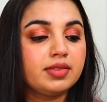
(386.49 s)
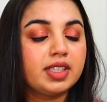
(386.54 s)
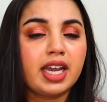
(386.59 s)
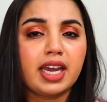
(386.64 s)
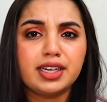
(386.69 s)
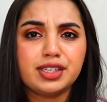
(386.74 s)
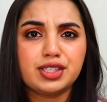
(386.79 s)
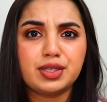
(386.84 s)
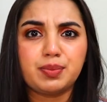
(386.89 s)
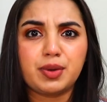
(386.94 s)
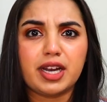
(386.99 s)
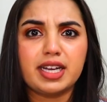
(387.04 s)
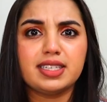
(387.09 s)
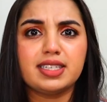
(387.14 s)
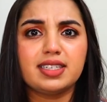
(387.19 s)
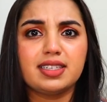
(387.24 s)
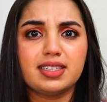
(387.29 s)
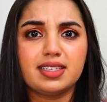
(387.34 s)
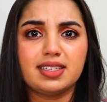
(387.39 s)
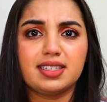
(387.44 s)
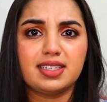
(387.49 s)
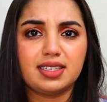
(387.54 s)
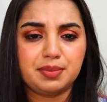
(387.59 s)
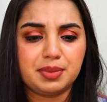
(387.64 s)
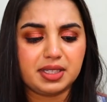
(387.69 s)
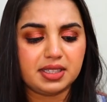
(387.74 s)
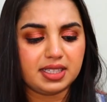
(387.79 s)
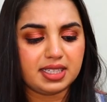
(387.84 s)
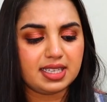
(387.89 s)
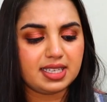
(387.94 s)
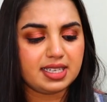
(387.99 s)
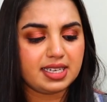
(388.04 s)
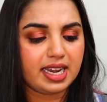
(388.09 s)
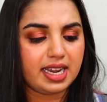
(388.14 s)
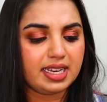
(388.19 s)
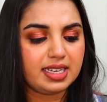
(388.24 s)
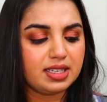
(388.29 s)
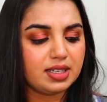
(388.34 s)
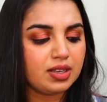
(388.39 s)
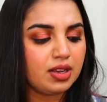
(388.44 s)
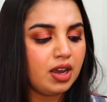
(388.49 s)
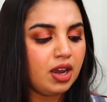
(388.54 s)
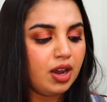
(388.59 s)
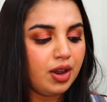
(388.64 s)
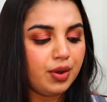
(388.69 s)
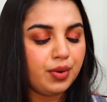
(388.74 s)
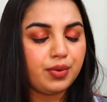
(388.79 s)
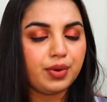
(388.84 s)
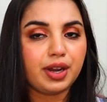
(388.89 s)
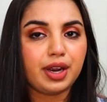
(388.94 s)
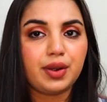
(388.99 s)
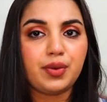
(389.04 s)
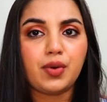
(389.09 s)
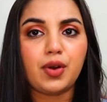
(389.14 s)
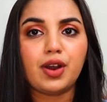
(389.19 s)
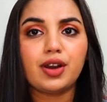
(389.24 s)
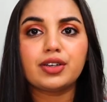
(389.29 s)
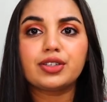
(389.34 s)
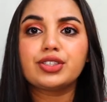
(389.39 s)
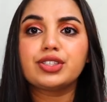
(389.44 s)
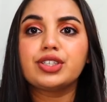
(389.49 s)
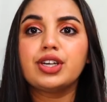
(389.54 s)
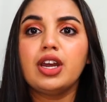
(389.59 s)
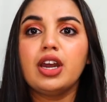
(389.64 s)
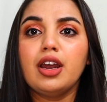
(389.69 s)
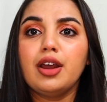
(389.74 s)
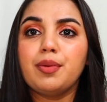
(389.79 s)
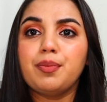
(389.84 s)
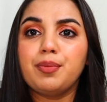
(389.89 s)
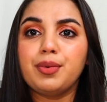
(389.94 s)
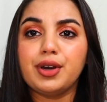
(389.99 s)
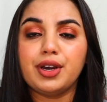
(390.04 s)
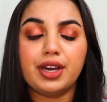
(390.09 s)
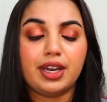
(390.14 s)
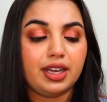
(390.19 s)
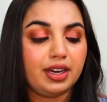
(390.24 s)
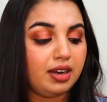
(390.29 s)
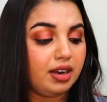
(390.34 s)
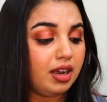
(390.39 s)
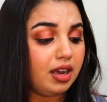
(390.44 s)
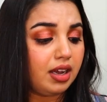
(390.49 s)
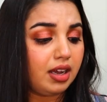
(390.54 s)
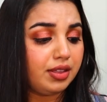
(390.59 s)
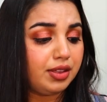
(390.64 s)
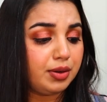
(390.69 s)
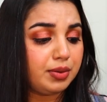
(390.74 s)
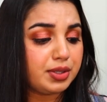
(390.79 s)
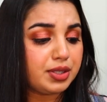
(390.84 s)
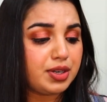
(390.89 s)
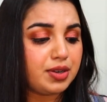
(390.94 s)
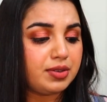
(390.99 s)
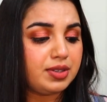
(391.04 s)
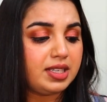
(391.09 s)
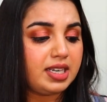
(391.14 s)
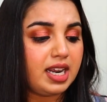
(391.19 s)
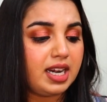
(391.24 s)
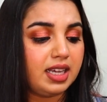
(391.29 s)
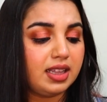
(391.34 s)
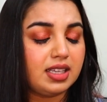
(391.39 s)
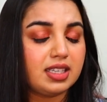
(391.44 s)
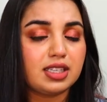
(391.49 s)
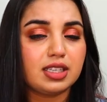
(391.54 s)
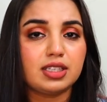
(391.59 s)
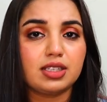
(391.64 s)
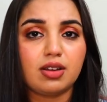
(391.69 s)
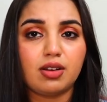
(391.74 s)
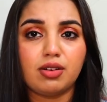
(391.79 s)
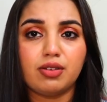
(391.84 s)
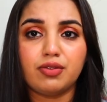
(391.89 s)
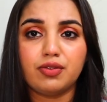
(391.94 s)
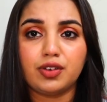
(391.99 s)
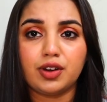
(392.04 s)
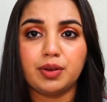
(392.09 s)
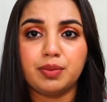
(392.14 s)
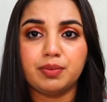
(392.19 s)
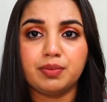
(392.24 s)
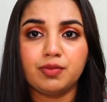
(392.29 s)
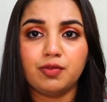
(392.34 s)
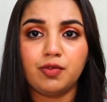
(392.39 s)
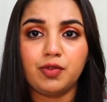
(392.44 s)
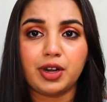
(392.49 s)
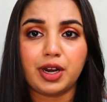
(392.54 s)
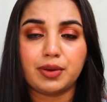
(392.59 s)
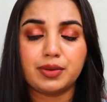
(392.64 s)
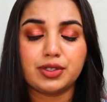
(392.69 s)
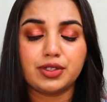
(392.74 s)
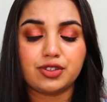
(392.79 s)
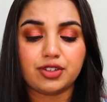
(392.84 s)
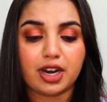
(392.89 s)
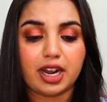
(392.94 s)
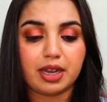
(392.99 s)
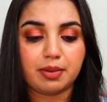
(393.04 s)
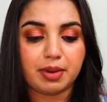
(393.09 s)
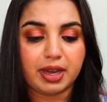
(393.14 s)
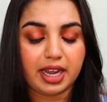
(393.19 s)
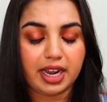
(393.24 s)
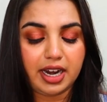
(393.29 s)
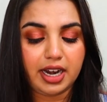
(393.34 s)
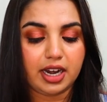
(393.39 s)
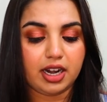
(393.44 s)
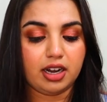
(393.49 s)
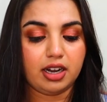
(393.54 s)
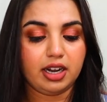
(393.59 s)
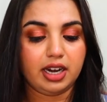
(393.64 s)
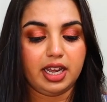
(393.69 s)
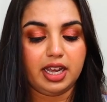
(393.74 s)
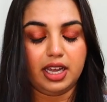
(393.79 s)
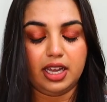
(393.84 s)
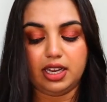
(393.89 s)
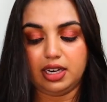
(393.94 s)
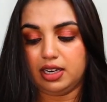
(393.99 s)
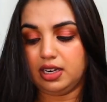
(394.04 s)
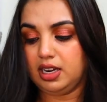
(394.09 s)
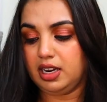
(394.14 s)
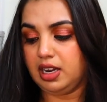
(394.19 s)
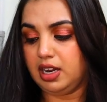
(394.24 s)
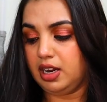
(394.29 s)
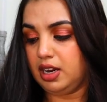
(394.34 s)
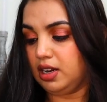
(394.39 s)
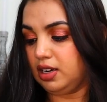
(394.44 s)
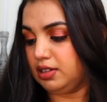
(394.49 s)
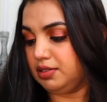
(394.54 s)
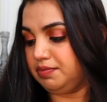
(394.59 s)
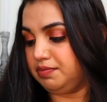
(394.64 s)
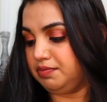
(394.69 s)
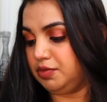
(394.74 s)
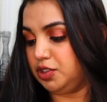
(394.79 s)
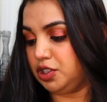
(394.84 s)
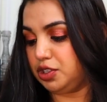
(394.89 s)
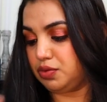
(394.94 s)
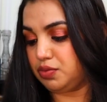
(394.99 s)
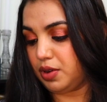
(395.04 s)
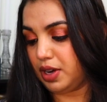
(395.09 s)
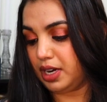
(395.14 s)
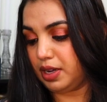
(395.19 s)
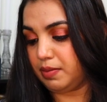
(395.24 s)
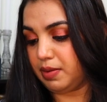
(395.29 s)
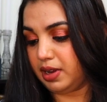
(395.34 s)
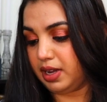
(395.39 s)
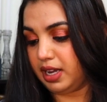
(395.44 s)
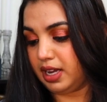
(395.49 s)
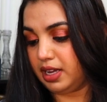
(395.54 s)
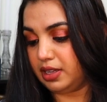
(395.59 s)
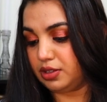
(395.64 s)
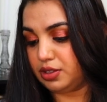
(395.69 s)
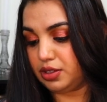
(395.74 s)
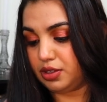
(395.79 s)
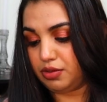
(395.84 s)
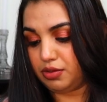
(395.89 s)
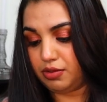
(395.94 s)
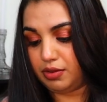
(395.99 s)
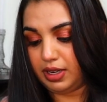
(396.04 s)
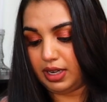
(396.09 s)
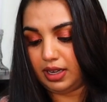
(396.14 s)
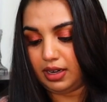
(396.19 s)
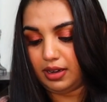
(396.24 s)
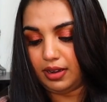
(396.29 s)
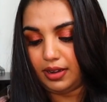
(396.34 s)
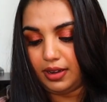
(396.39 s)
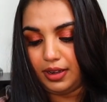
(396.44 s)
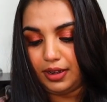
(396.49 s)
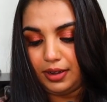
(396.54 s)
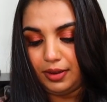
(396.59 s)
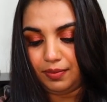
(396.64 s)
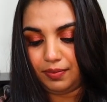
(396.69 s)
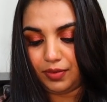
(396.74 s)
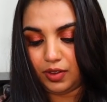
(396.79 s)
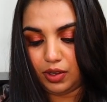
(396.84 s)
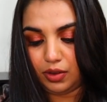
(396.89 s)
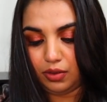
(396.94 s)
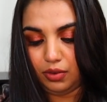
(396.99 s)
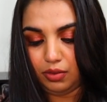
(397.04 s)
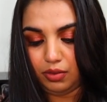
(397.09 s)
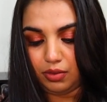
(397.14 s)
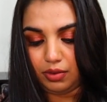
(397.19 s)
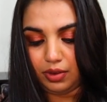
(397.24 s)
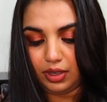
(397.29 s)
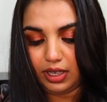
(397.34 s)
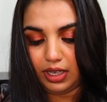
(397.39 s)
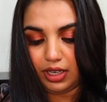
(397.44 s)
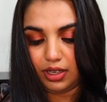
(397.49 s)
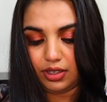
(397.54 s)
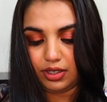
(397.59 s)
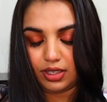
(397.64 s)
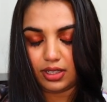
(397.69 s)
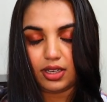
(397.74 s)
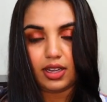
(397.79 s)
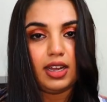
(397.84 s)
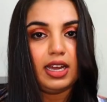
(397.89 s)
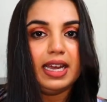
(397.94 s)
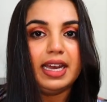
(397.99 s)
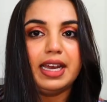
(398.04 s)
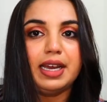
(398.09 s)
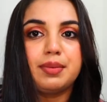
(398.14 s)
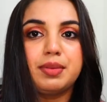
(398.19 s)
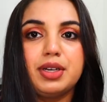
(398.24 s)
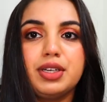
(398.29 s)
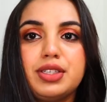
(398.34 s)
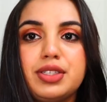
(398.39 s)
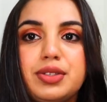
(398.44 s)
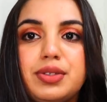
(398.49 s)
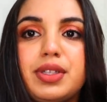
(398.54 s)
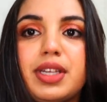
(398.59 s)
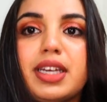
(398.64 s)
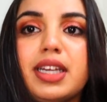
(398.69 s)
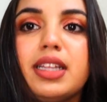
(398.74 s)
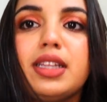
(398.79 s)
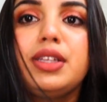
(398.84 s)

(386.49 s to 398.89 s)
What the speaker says: kind of surprising because it typically stains when I wash, but there was no staining. This is all from when I was drying my hair and just running my hands through it. I'm going to do like a